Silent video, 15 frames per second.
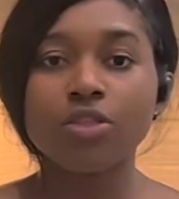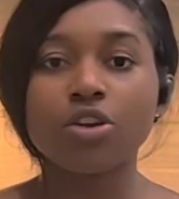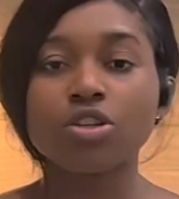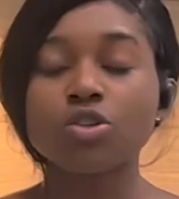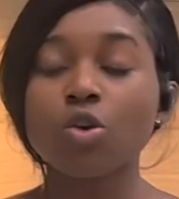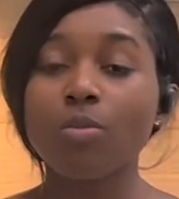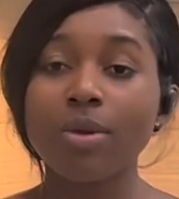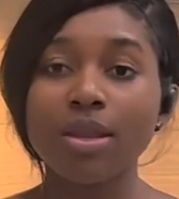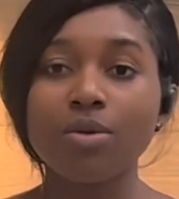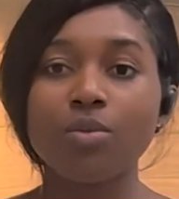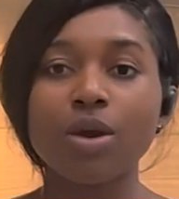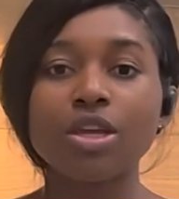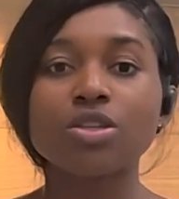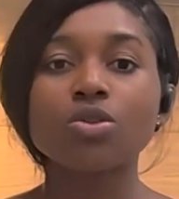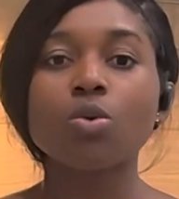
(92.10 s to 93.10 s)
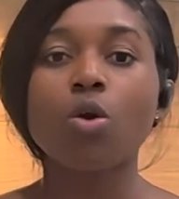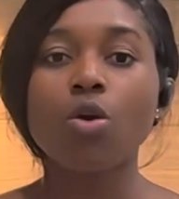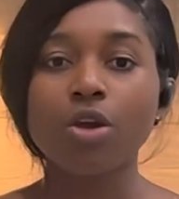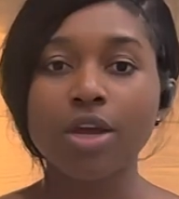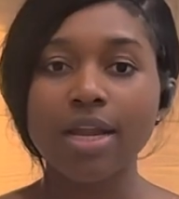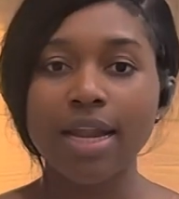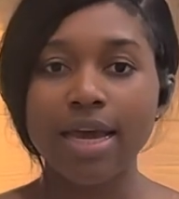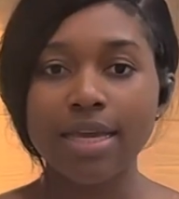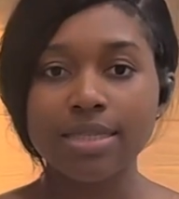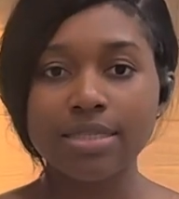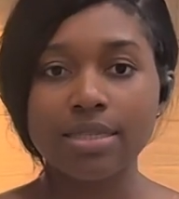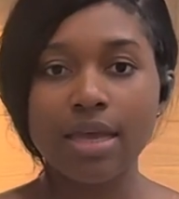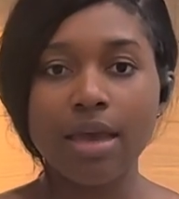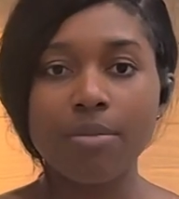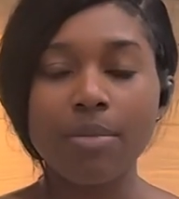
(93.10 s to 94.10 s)
are so many ways to organize
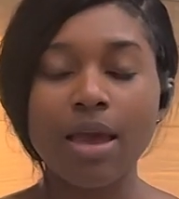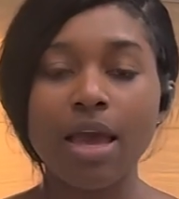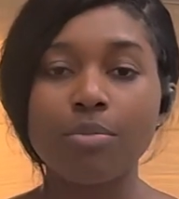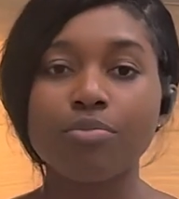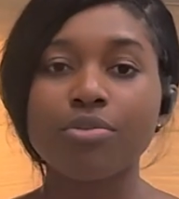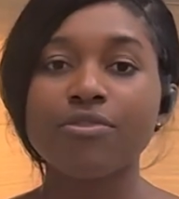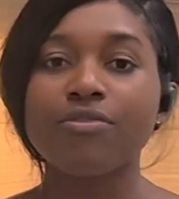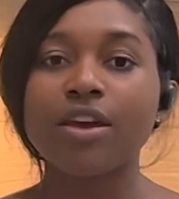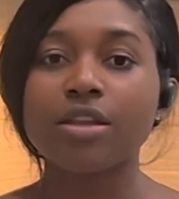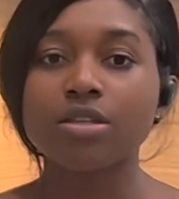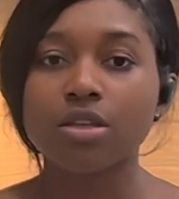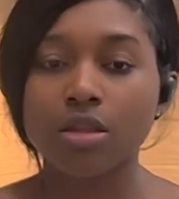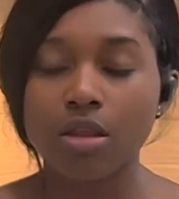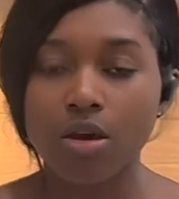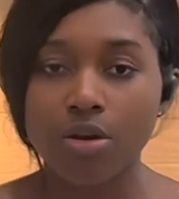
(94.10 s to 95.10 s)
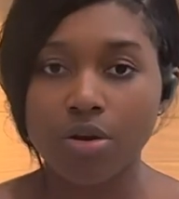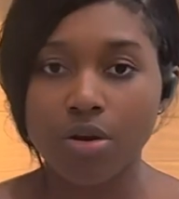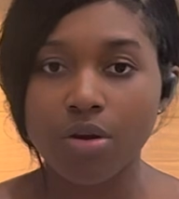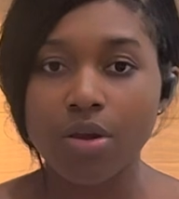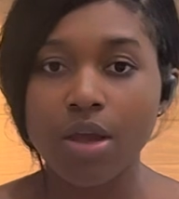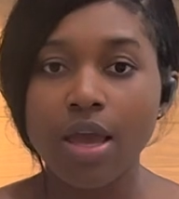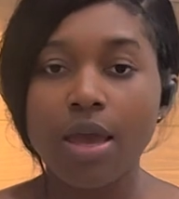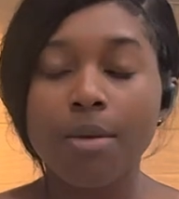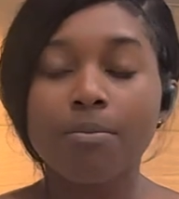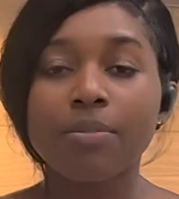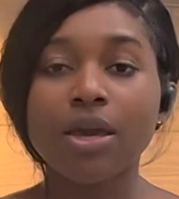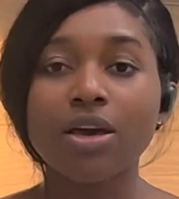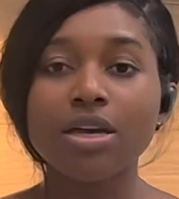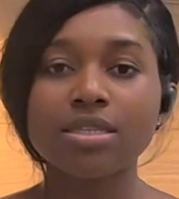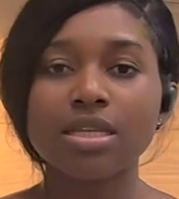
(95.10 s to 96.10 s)
them and prevent clutter.
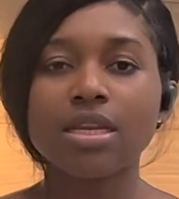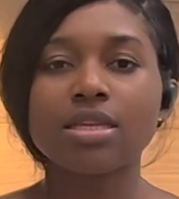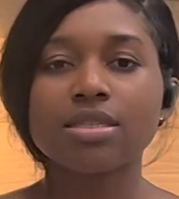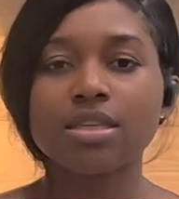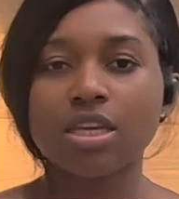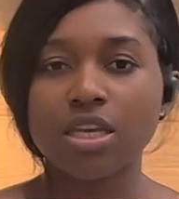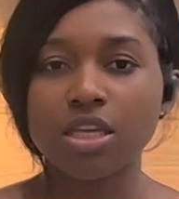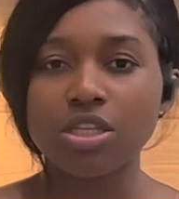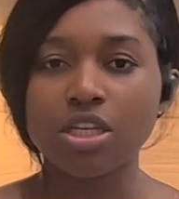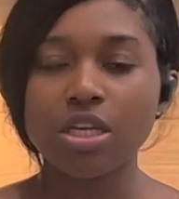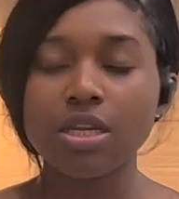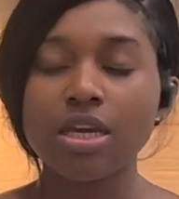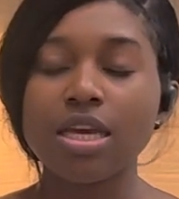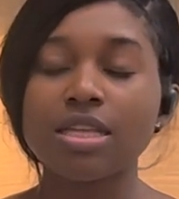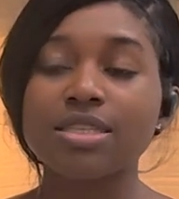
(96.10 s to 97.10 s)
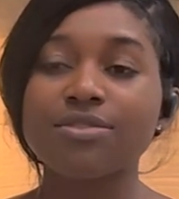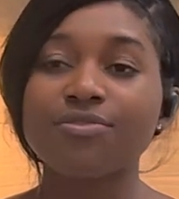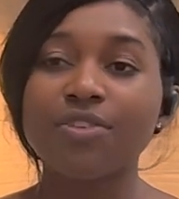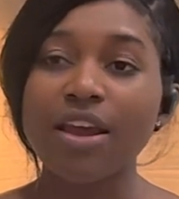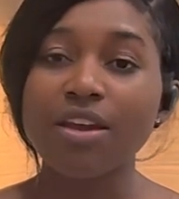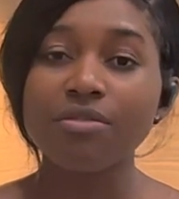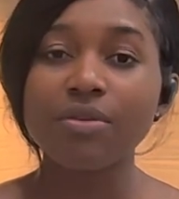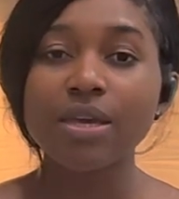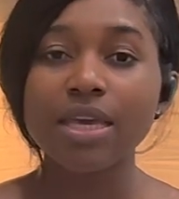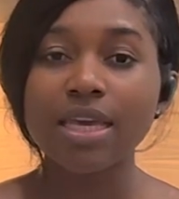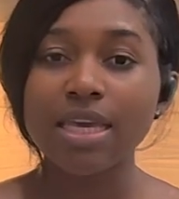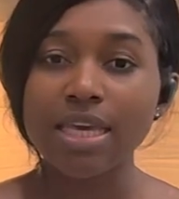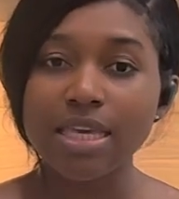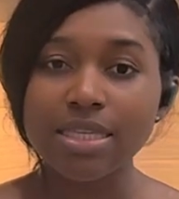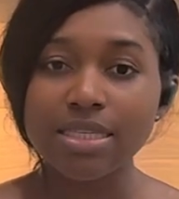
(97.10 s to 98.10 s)
Because it is a kitchen, it's very
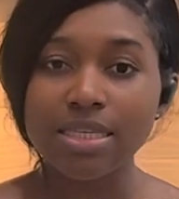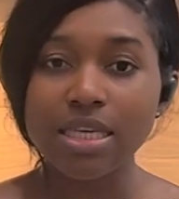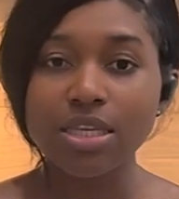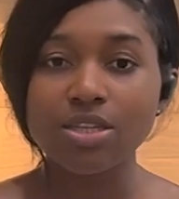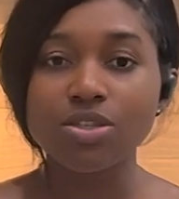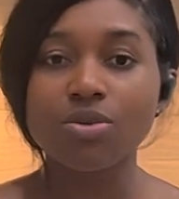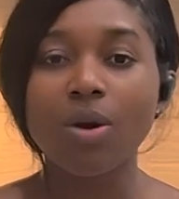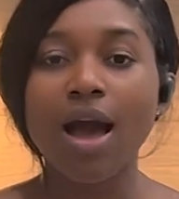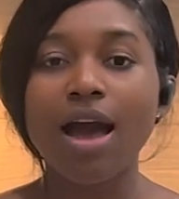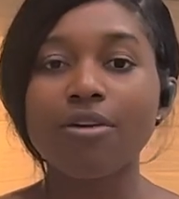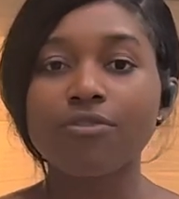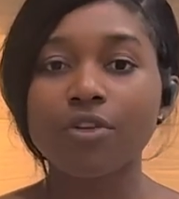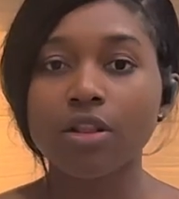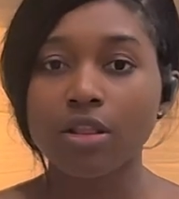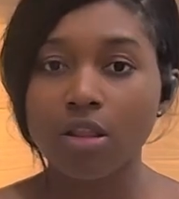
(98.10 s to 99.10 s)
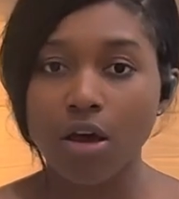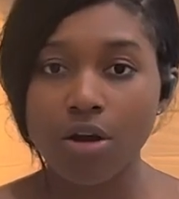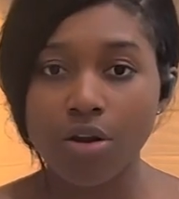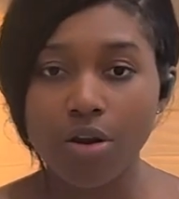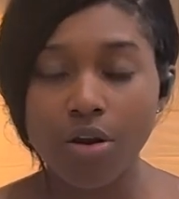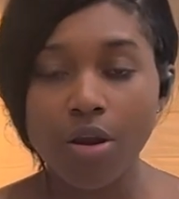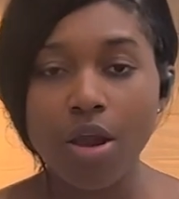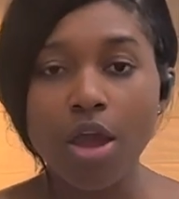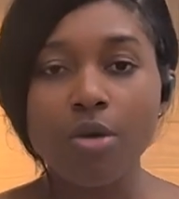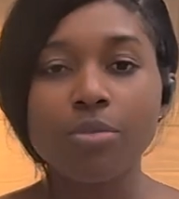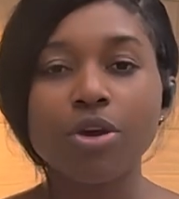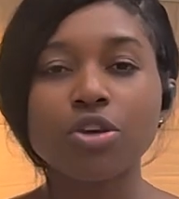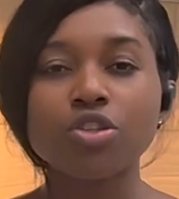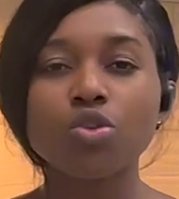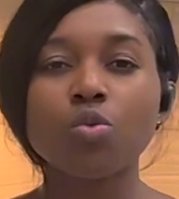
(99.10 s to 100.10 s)
easy to have clutter
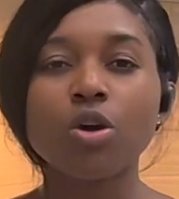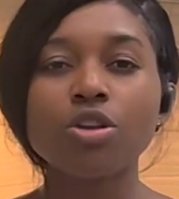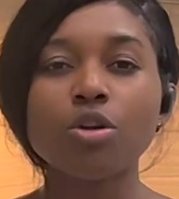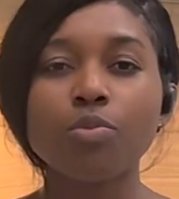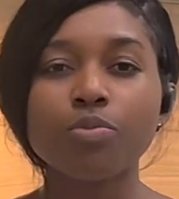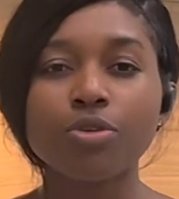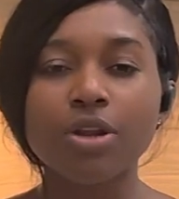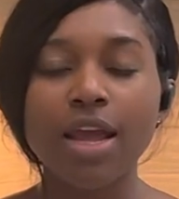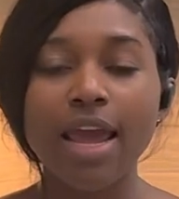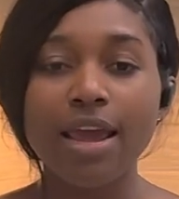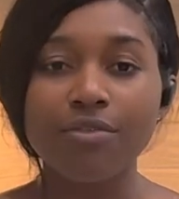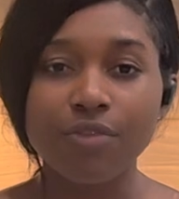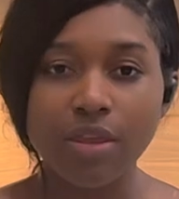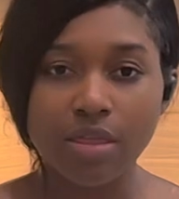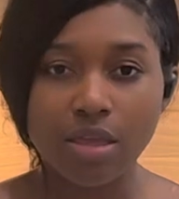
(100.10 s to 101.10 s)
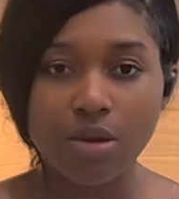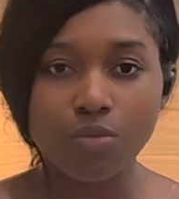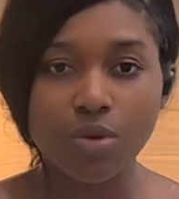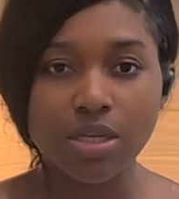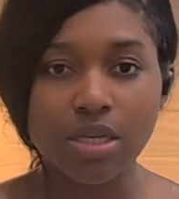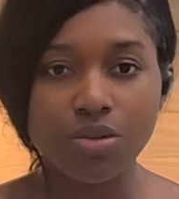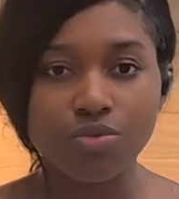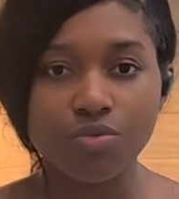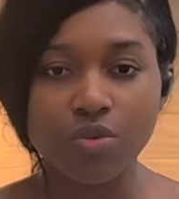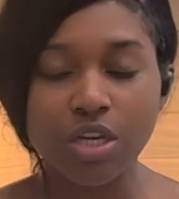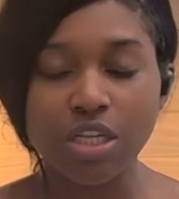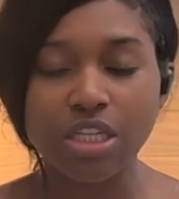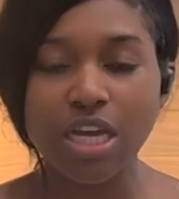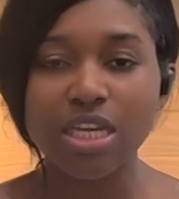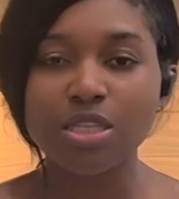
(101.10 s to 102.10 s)
because you want to put everything within
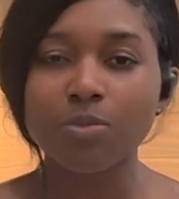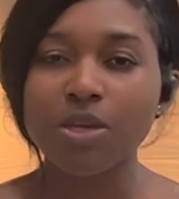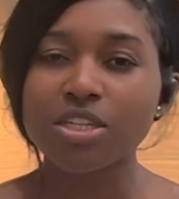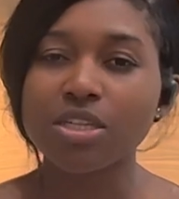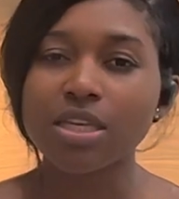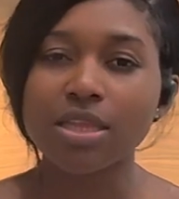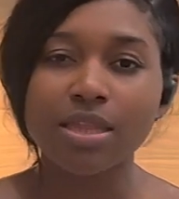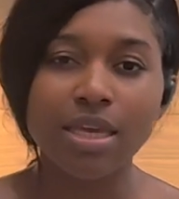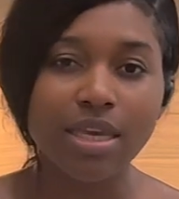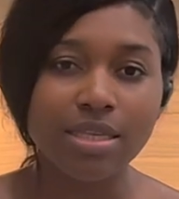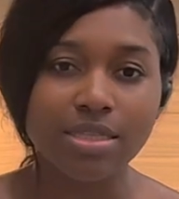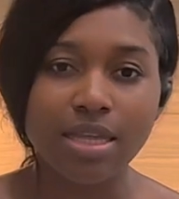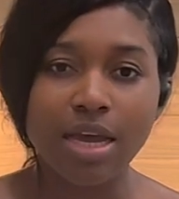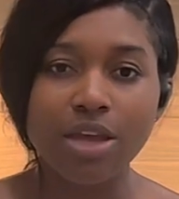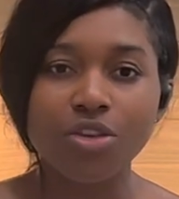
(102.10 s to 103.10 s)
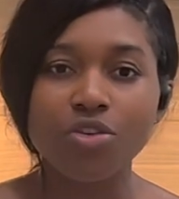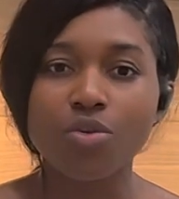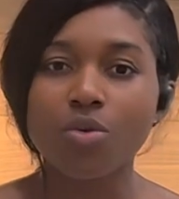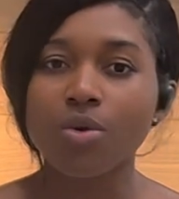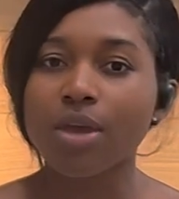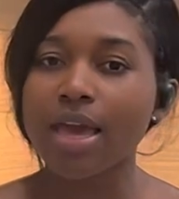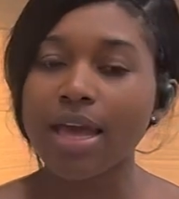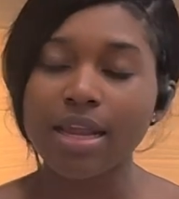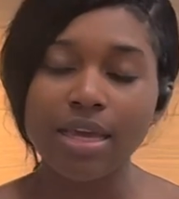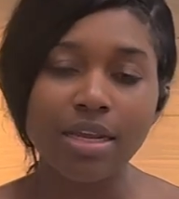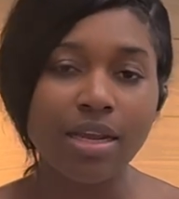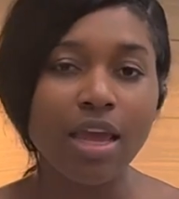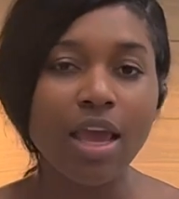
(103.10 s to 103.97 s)
reach, especially things that you get in